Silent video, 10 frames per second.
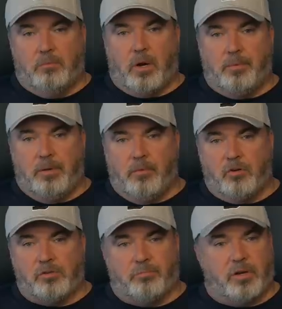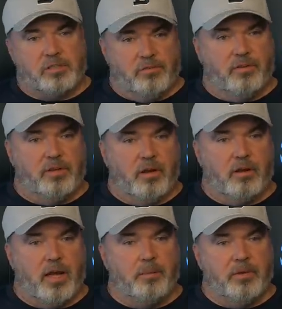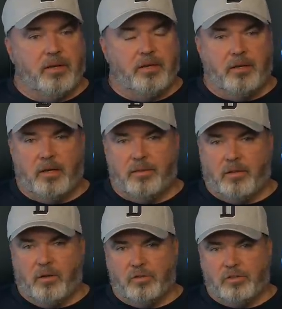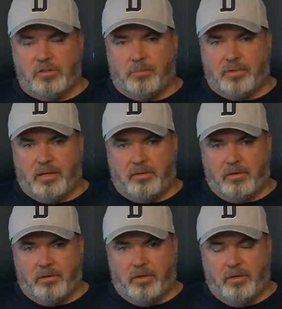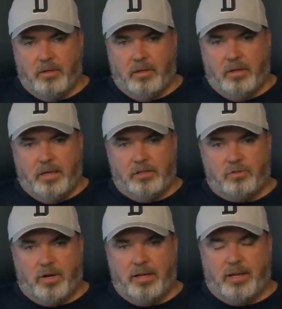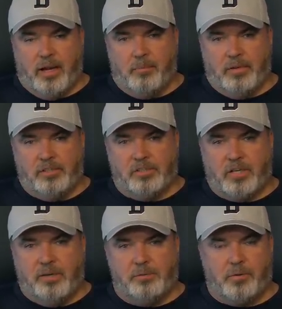probably the most impressive of the young linemen, and then I thought Osa jumped out there in in training camp, and he just keeps